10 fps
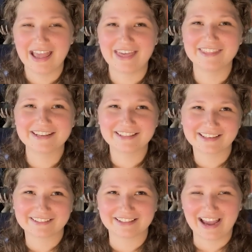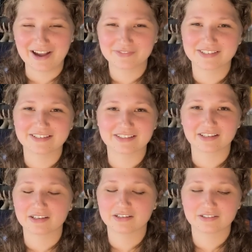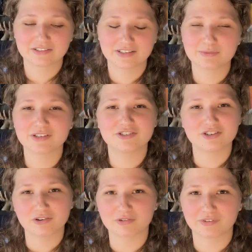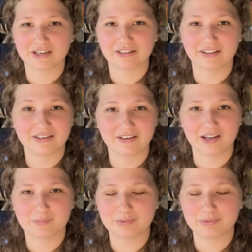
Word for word: And then he like laughs and he's like, it was a joke, Rick, lighten up.